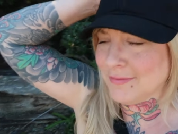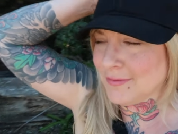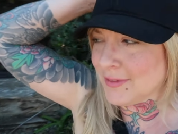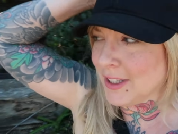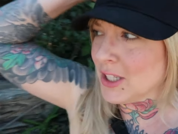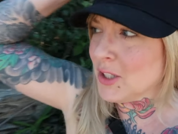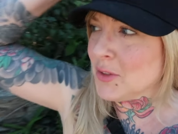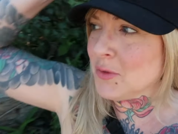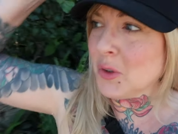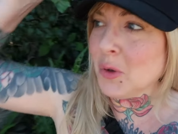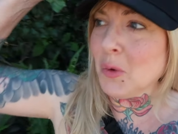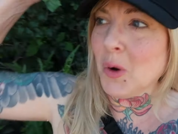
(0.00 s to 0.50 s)

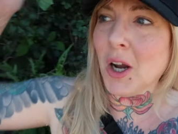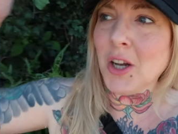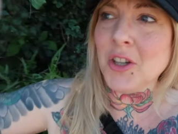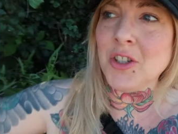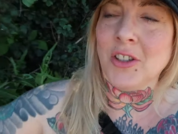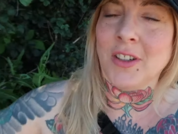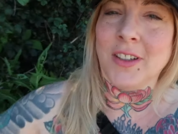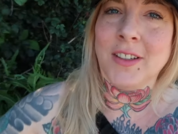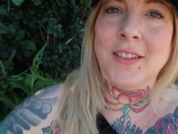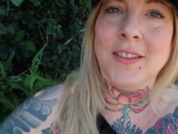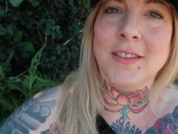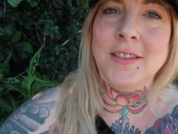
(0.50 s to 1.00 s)
Thanks for
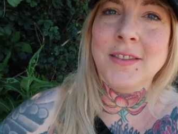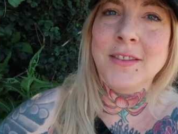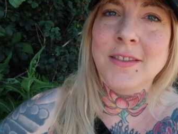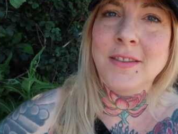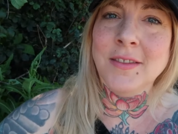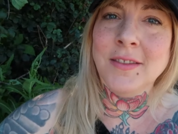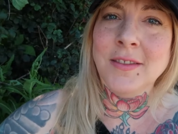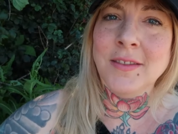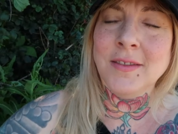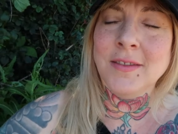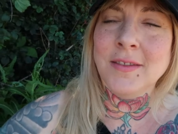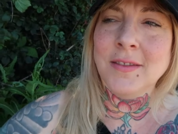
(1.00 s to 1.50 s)
watching.
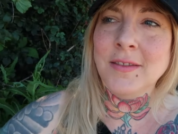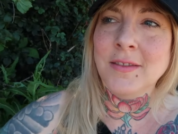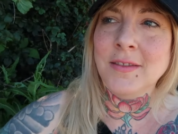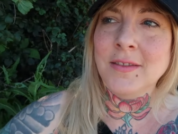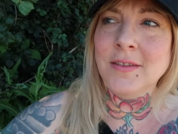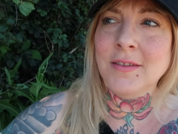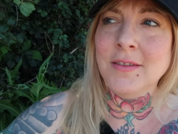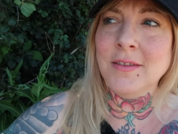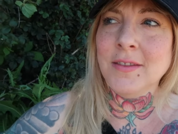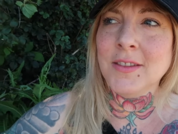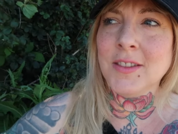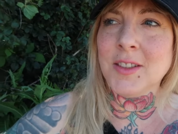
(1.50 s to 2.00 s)

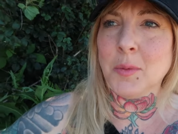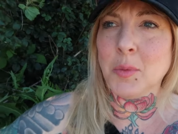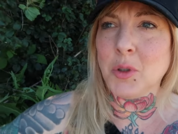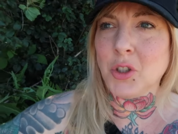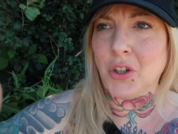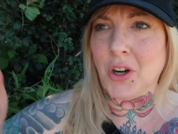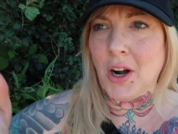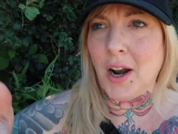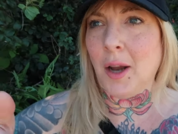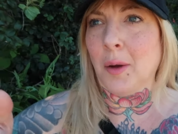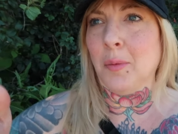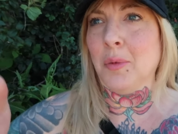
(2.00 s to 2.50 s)

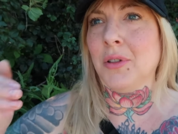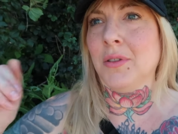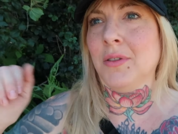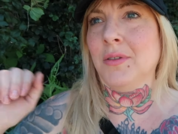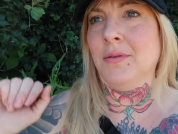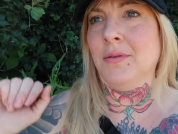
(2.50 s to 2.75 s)
Subscribe.